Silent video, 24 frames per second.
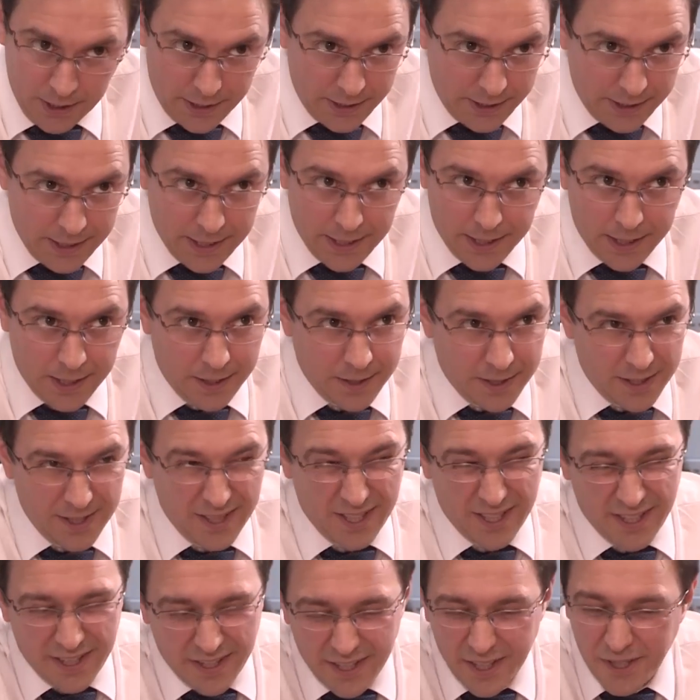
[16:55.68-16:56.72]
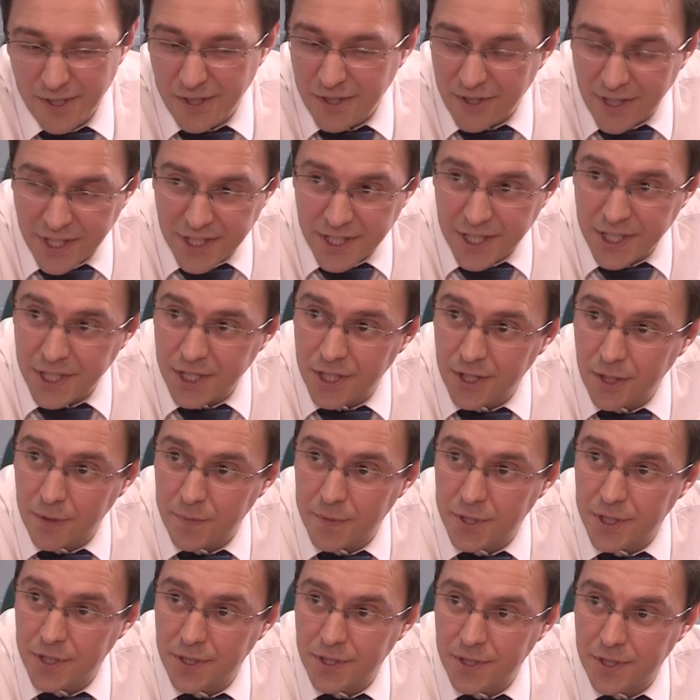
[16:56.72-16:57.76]
Yeah, and those transition
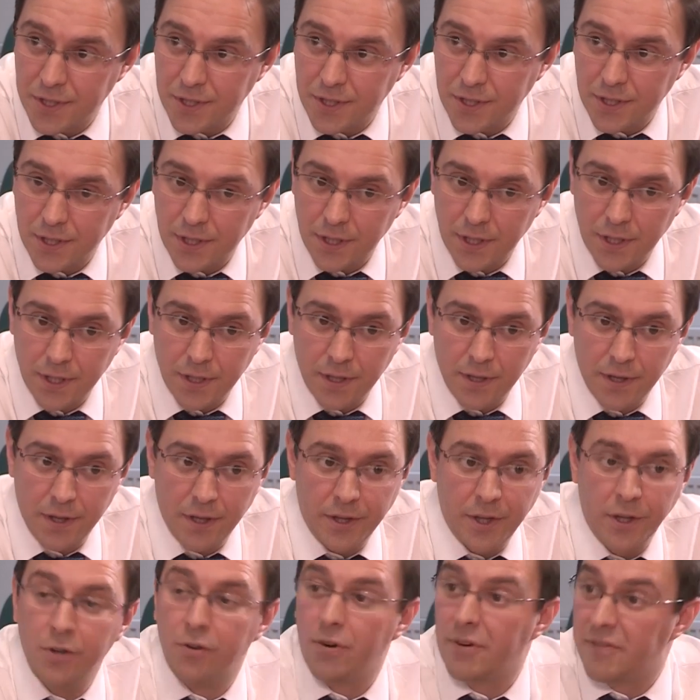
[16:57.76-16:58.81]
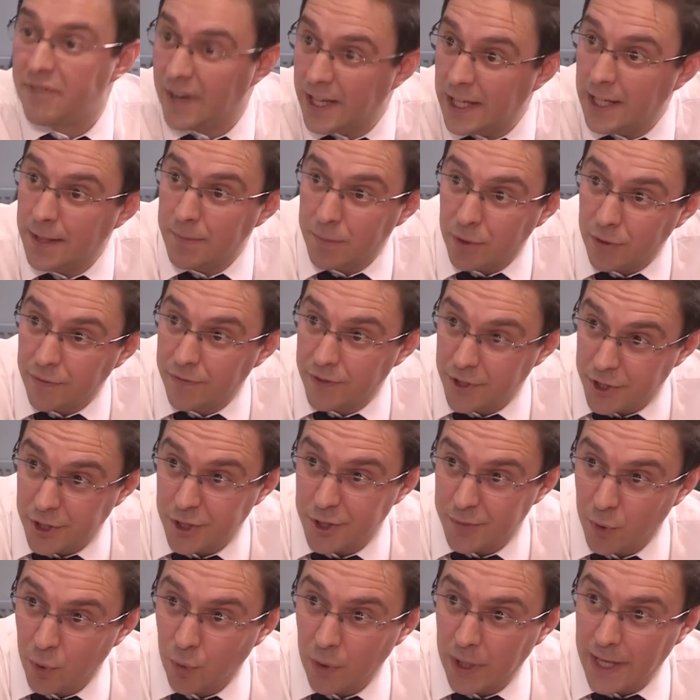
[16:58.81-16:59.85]
options that are available to
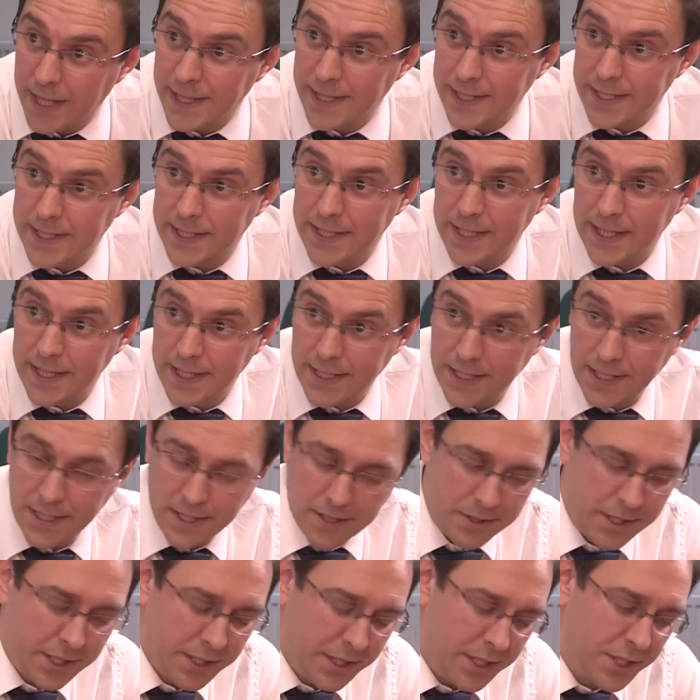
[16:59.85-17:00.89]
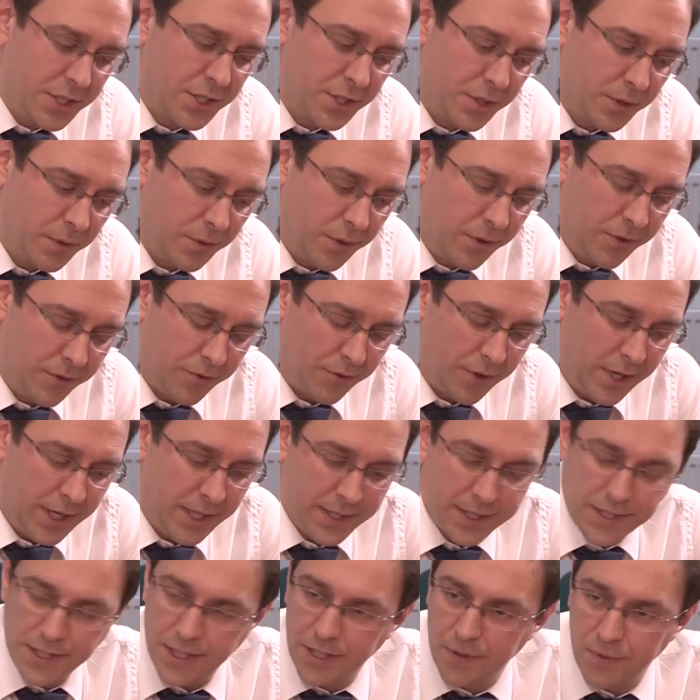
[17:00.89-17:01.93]
small entities, so the additional 3
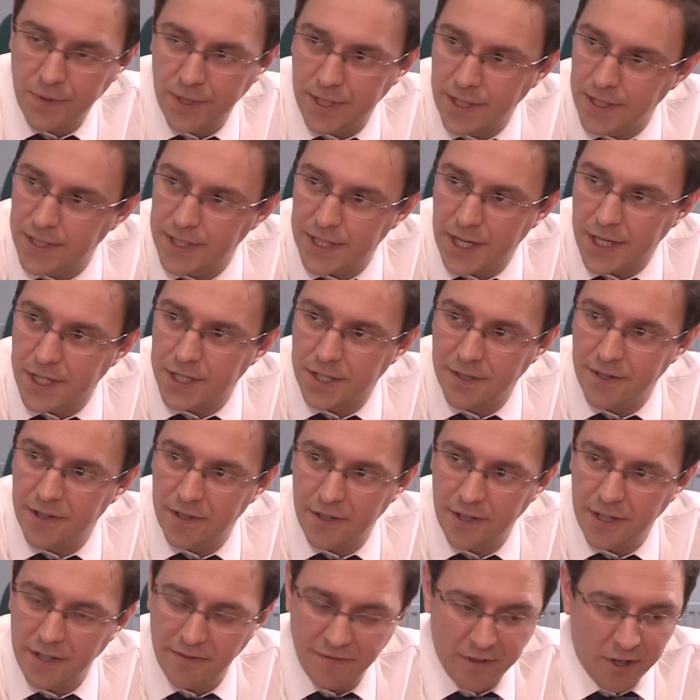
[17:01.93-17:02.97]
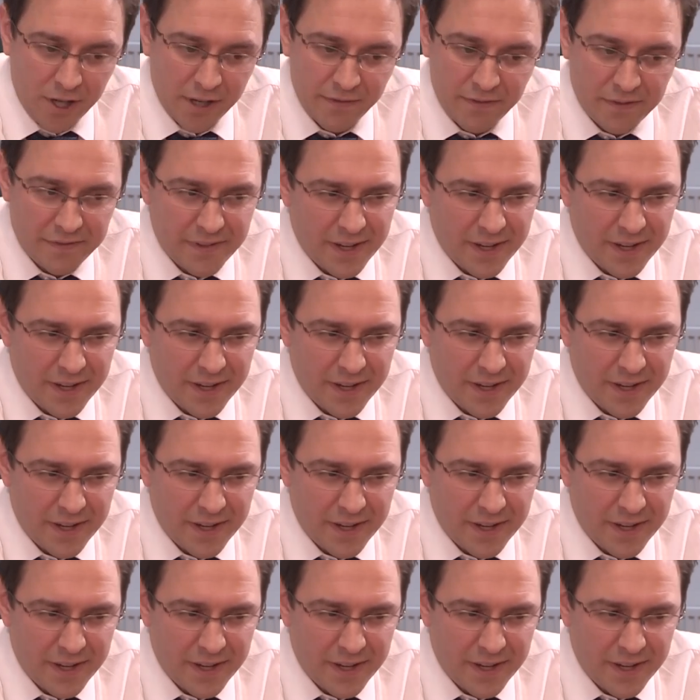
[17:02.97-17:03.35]
that sit within Section 35 of